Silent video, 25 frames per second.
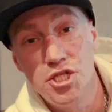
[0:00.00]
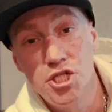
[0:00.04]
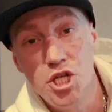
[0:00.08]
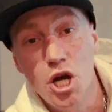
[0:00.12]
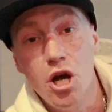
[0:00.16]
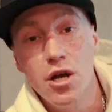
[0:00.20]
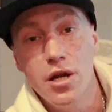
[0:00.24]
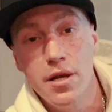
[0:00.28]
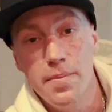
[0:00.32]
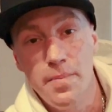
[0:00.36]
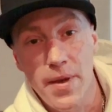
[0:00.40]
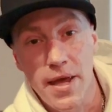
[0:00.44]

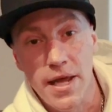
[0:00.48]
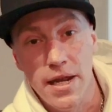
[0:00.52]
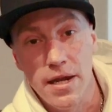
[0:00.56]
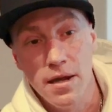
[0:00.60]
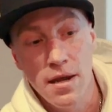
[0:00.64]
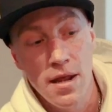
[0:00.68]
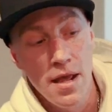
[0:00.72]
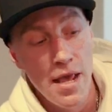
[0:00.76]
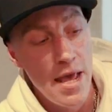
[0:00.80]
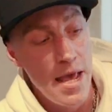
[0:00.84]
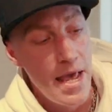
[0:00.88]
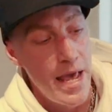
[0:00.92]
junk
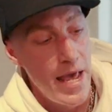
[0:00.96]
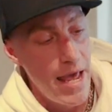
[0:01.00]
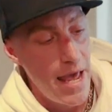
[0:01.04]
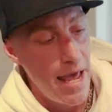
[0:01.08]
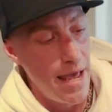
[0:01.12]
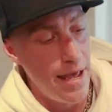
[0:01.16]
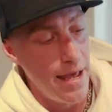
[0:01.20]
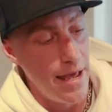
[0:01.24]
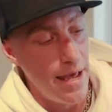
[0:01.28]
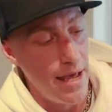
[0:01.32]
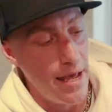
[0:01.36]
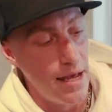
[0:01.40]
bin,
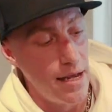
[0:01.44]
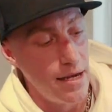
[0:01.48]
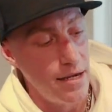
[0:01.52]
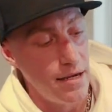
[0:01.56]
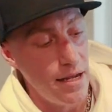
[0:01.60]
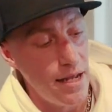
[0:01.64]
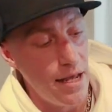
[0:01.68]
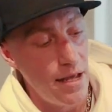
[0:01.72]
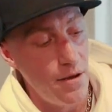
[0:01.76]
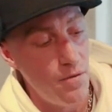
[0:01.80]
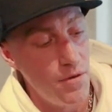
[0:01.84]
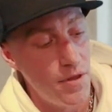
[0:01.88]

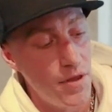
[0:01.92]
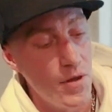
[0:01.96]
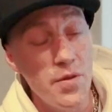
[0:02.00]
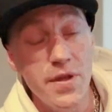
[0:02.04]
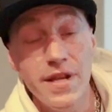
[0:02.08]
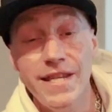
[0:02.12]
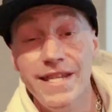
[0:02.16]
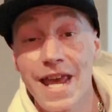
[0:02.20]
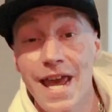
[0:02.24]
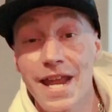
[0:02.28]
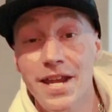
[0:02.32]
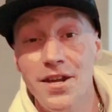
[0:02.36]
and it was
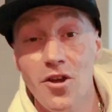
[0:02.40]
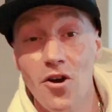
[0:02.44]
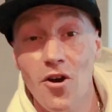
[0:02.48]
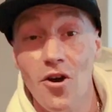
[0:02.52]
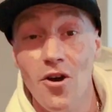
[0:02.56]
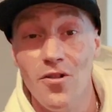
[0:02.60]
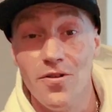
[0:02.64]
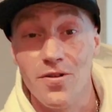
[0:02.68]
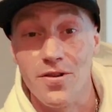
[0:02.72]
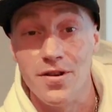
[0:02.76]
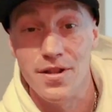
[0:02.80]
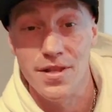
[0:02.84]
only
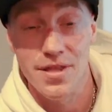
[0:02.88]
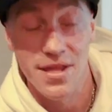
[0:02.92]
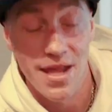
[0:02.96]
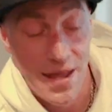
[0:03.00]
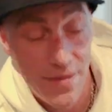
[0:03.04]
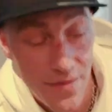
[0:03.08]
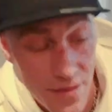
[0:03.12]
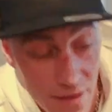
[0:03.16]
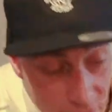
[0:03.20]
$10. And